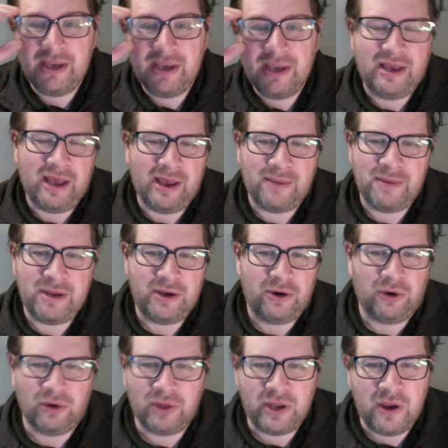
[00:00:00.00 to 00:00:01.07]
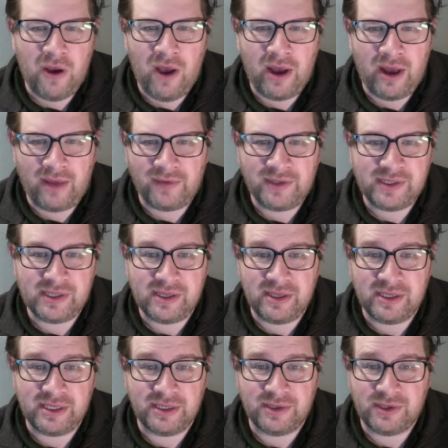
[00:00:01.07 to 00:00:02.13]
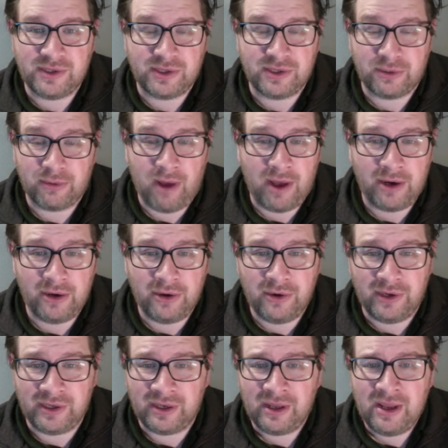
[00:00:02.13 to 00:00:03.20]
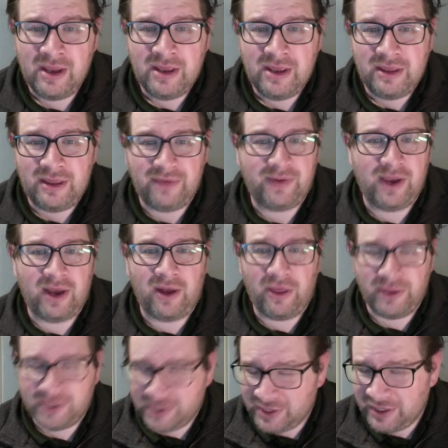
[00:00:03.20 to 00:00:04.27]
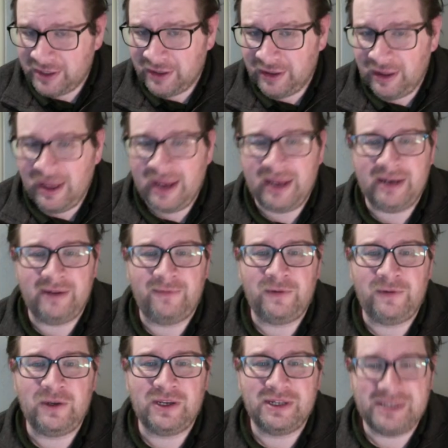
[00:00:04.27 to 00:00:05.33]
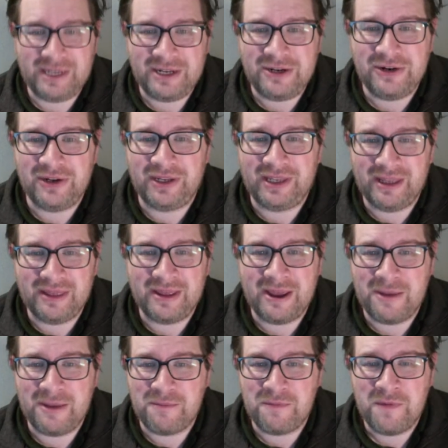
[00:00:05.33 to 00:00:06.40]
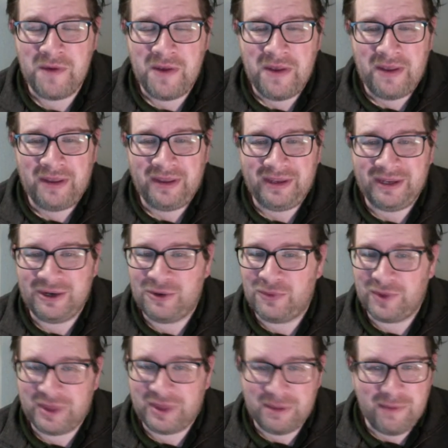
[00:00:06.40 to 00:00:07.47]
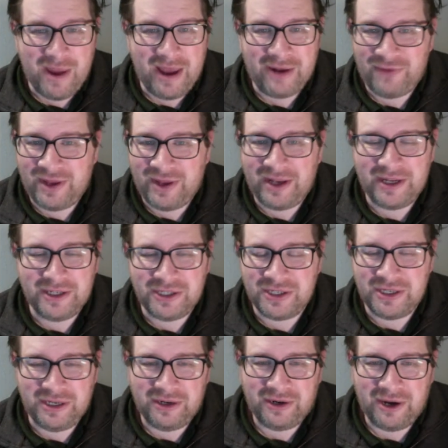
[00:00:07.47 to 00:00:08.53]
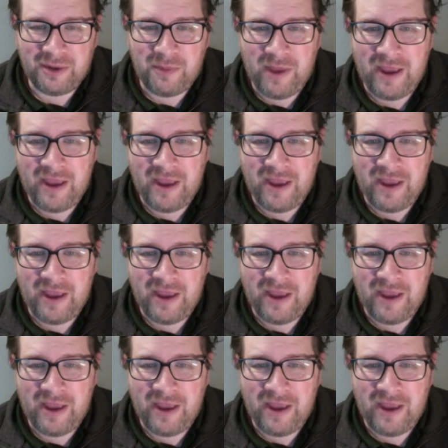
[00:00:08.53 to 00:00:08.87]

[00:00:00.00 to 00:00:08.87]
early on, obviously this is Toronto, and they've got all the skill, and if you continue to get them, with the man advantage, you're going to pay